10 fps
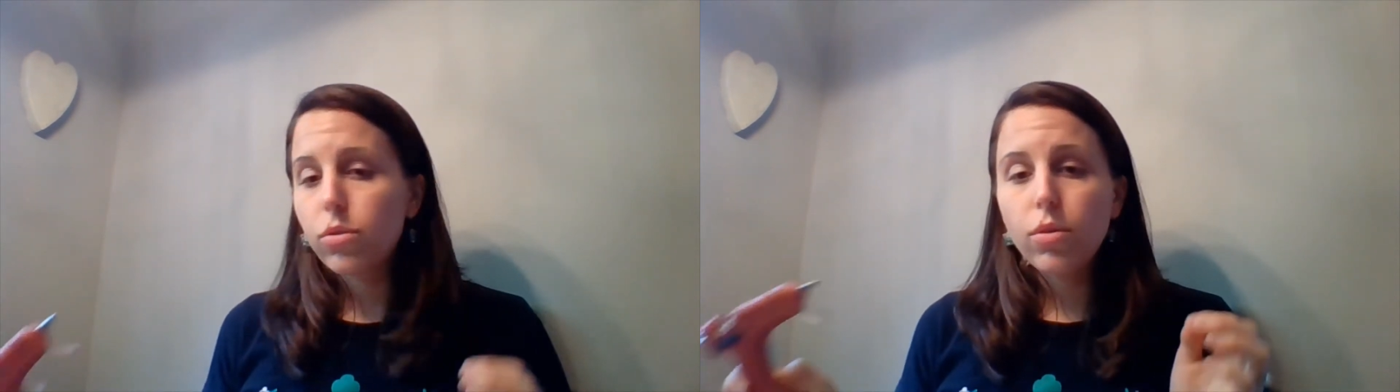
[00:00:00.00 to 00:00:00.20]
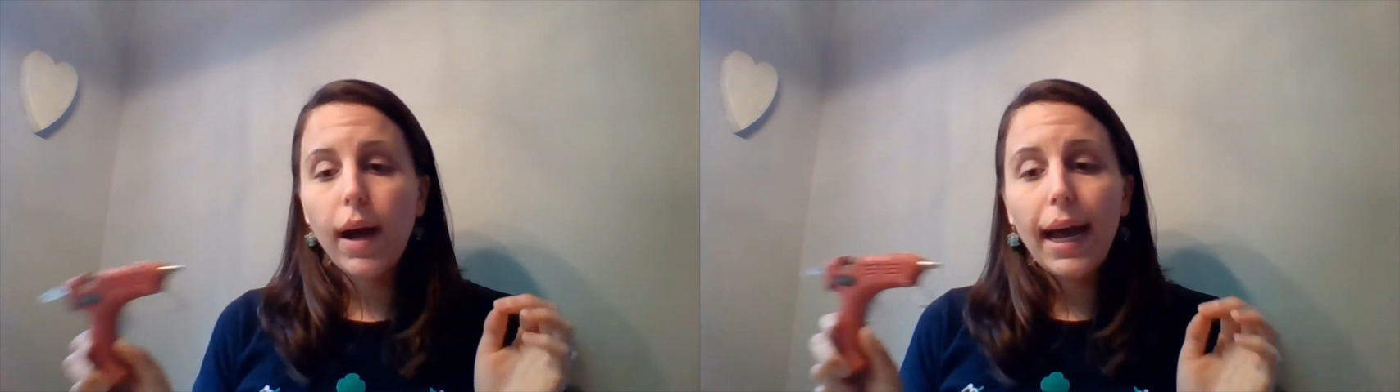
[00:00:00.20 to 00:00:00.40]

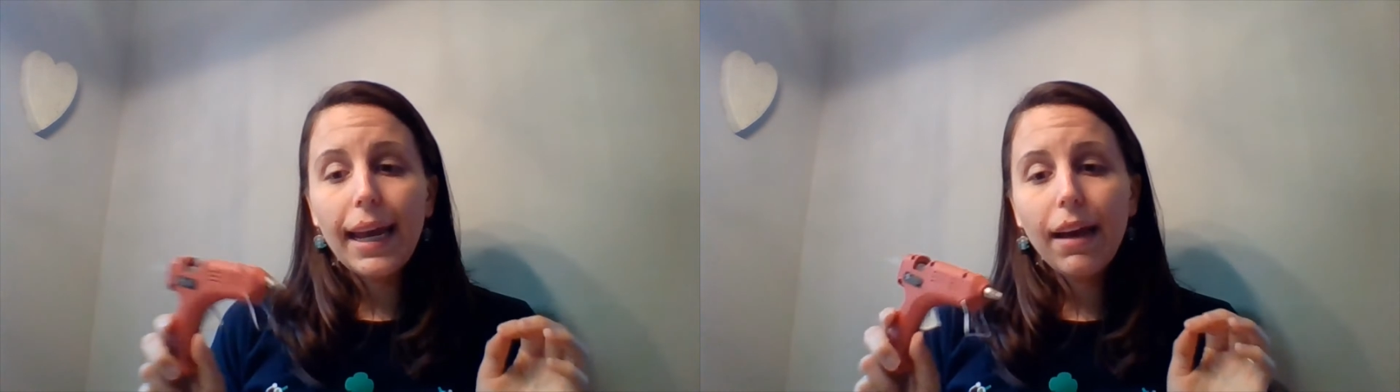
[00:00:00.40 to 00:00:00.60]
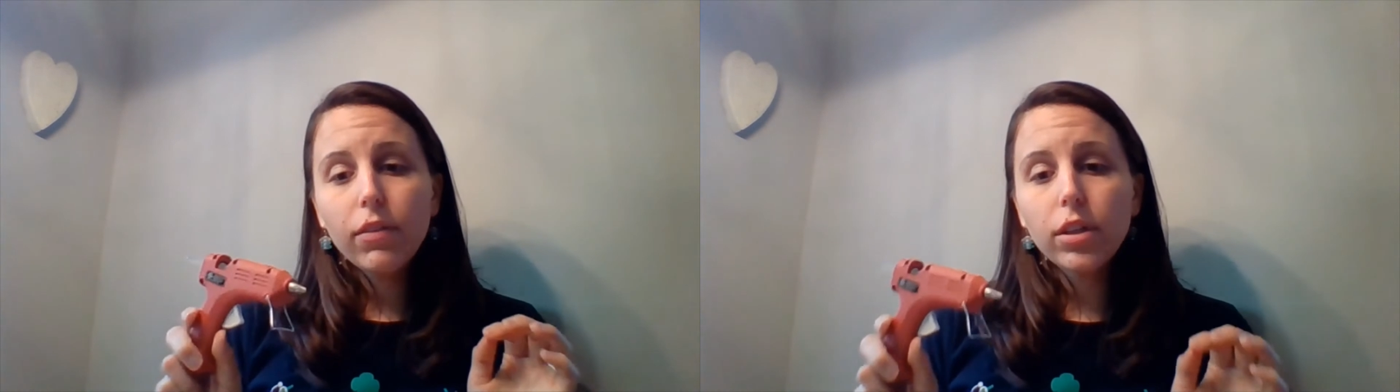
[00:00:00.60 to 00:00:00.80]
So
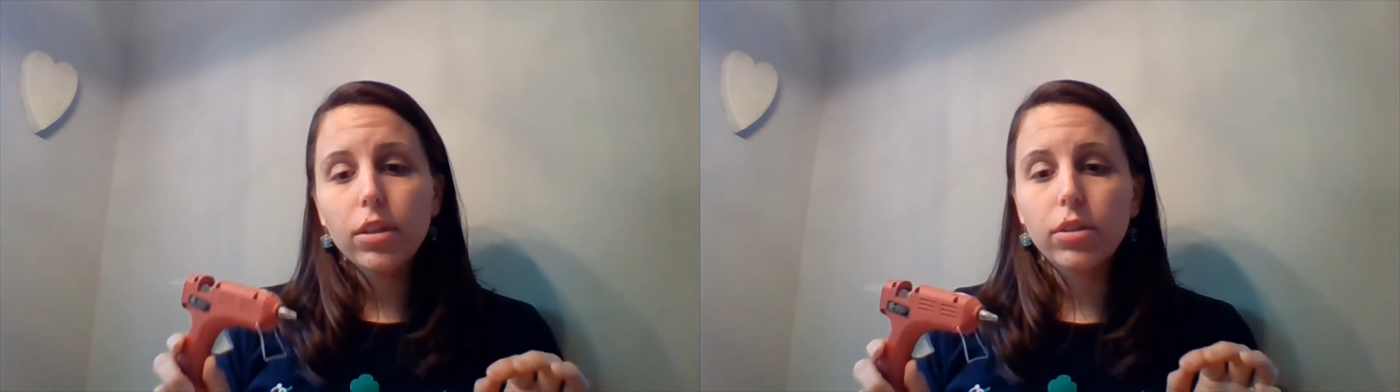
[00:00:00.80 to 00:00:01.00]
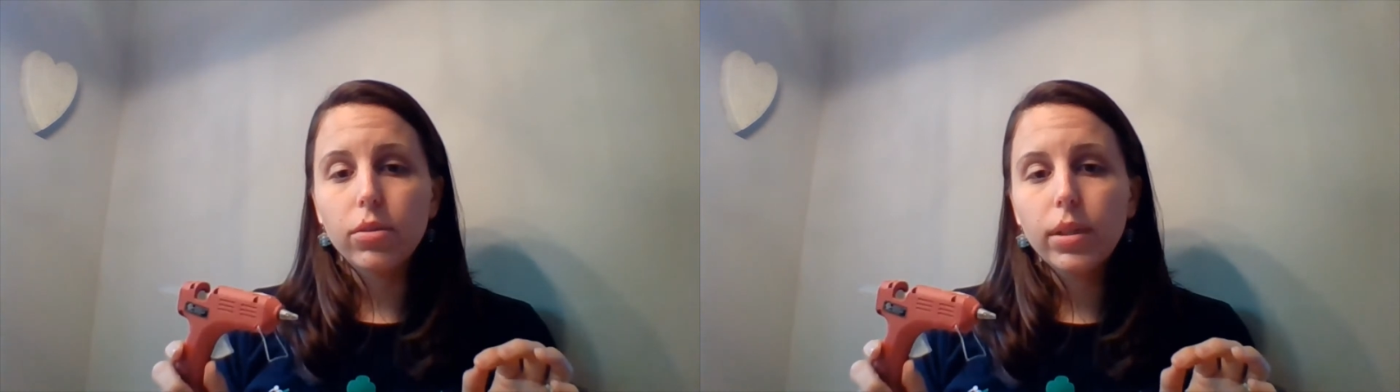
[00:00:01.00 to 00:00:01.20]
I have a
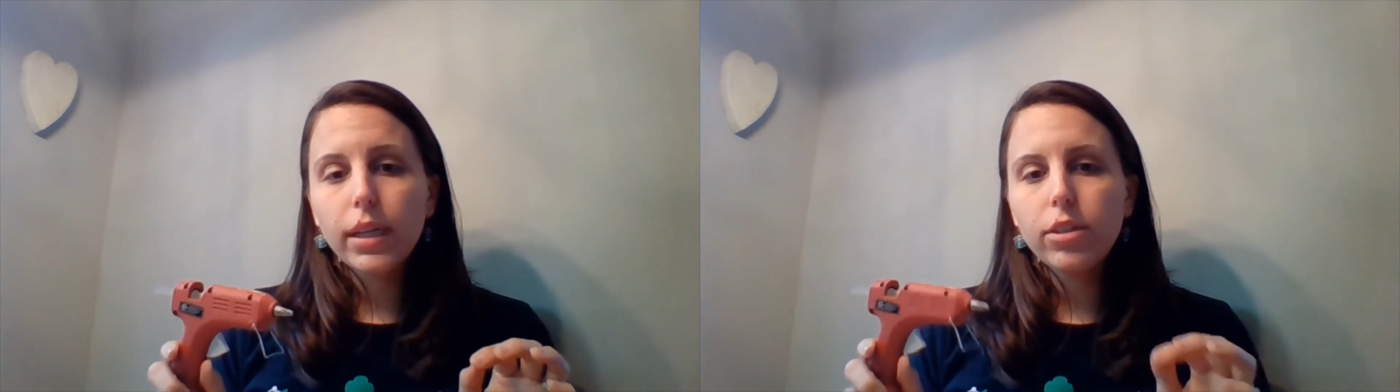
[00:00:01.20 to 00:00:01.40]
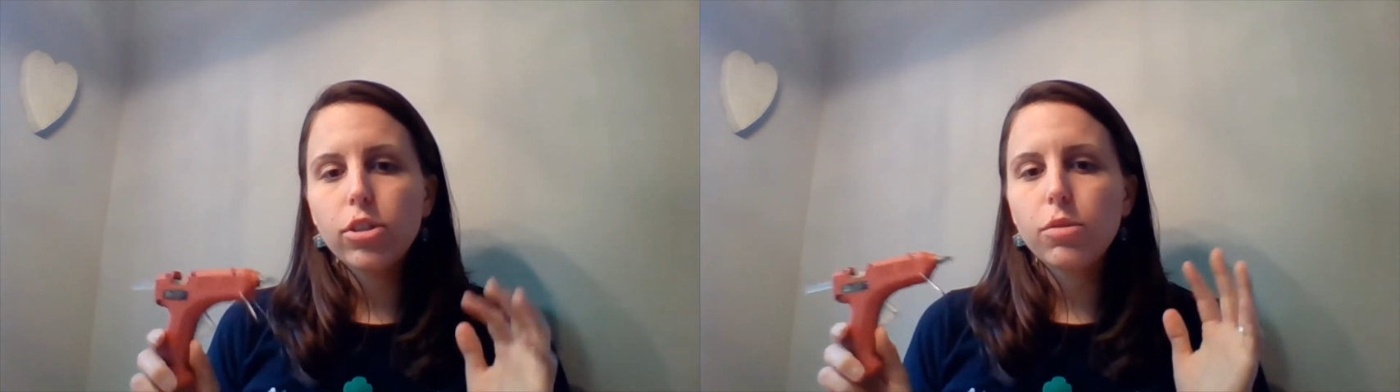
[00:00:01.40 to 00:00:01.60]
glue
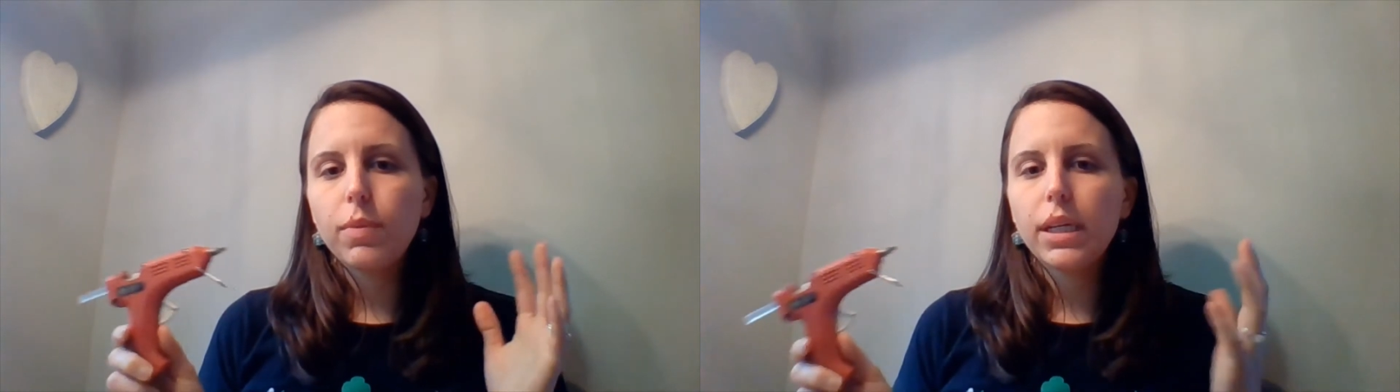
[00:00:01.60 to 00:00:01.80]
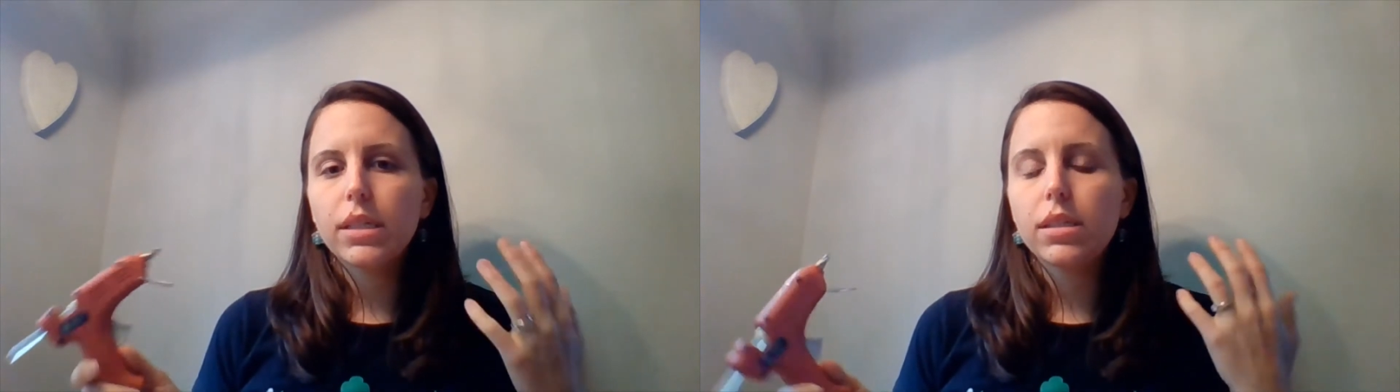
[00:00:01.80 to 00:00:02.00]
gun
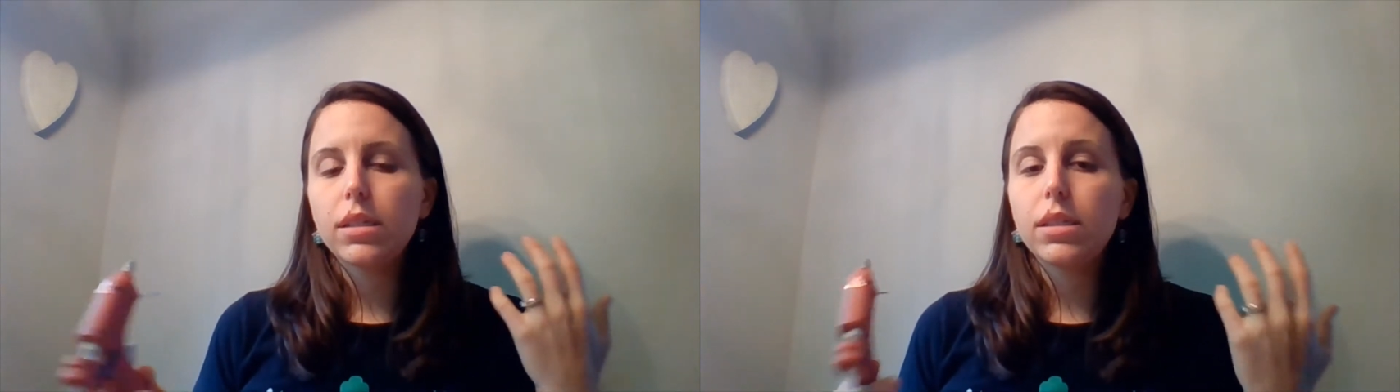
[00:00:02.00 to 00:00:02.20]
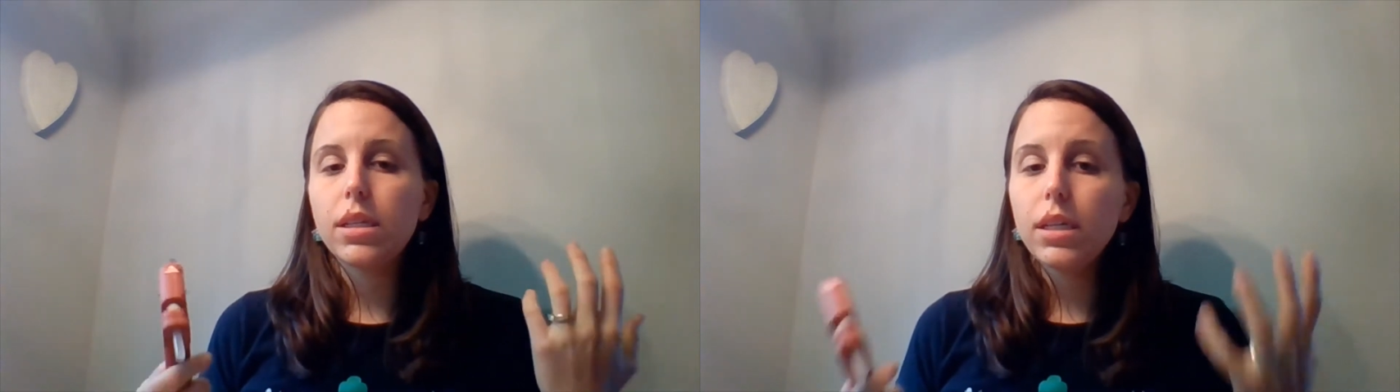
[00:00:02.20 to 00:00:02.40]
just because
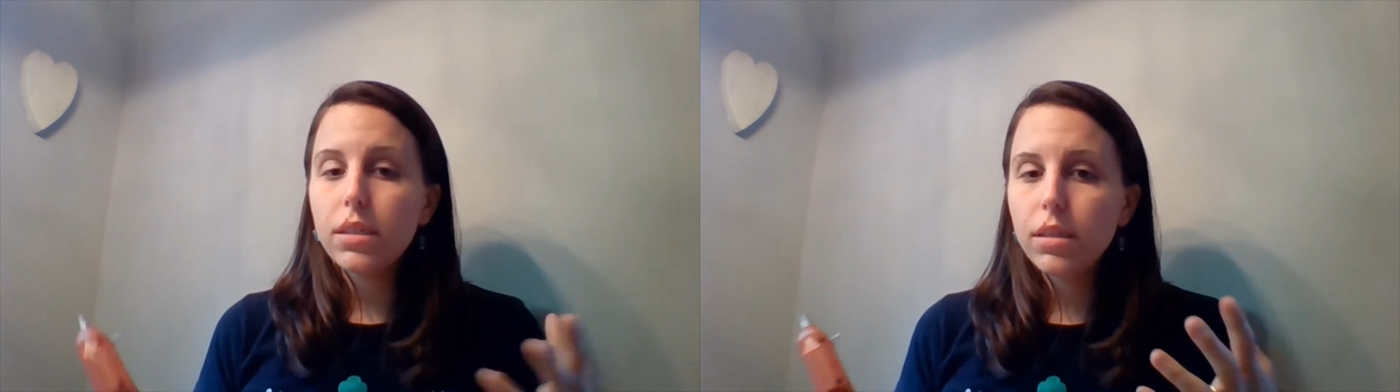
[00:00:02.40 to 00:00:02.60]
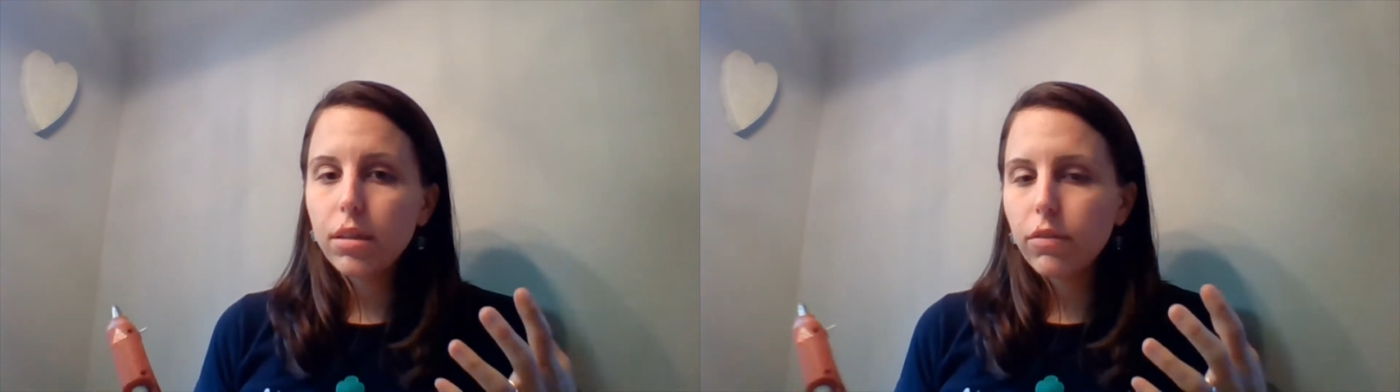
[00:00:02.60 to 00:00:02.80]
it's
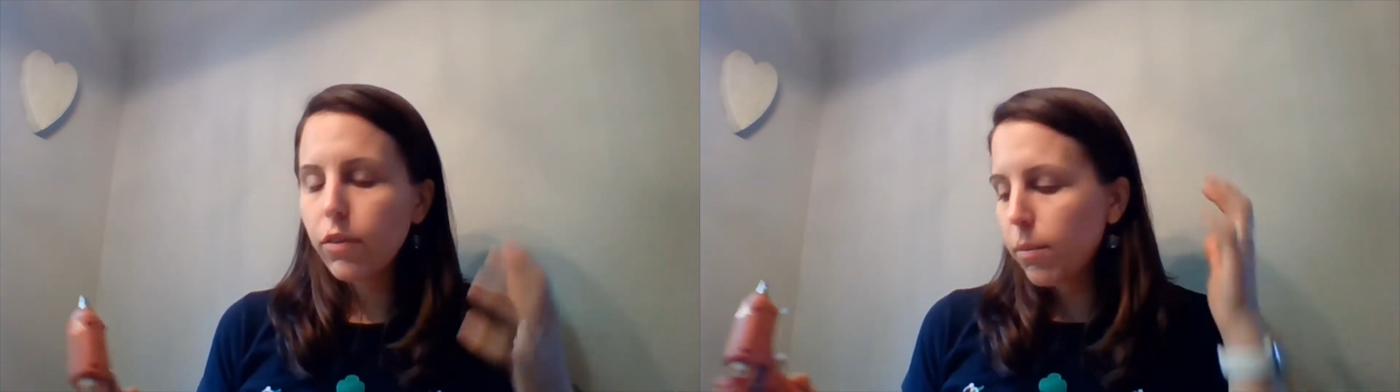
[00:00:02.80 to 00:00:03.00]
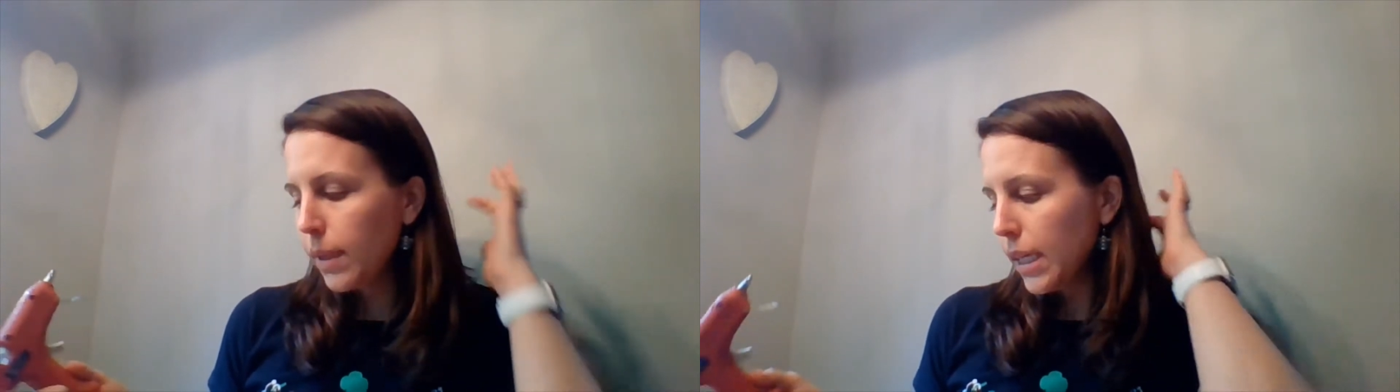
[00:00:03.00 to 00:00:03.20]
easier
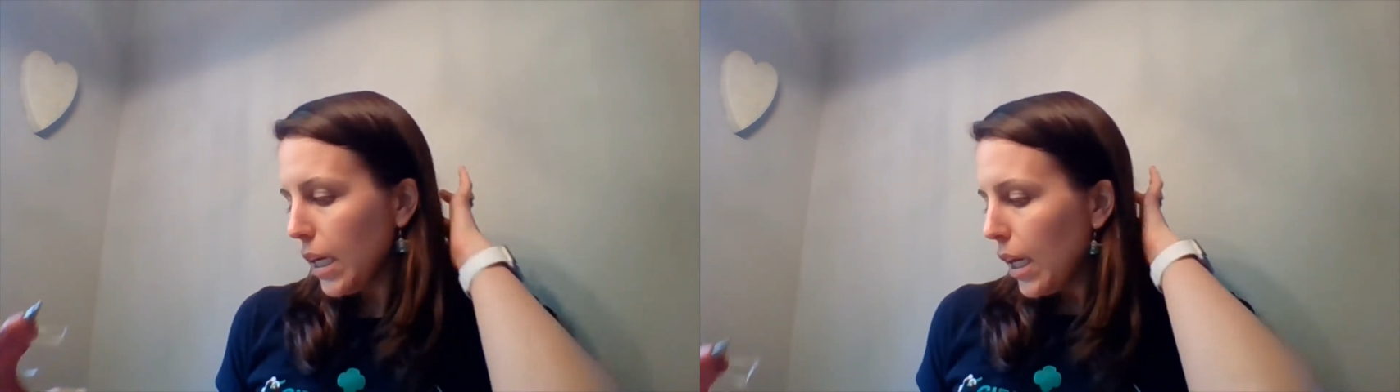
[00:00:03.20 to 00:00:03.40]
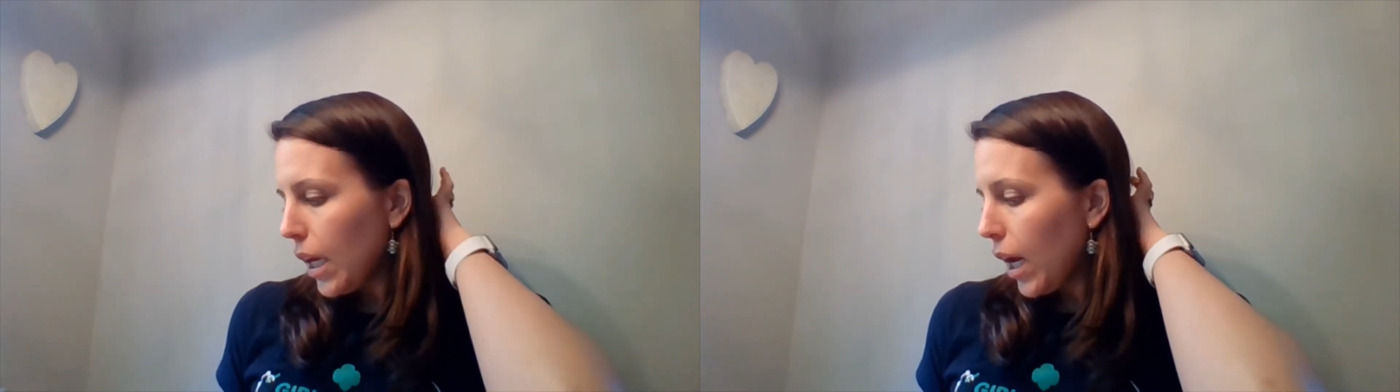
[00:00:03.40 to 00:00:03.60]
for me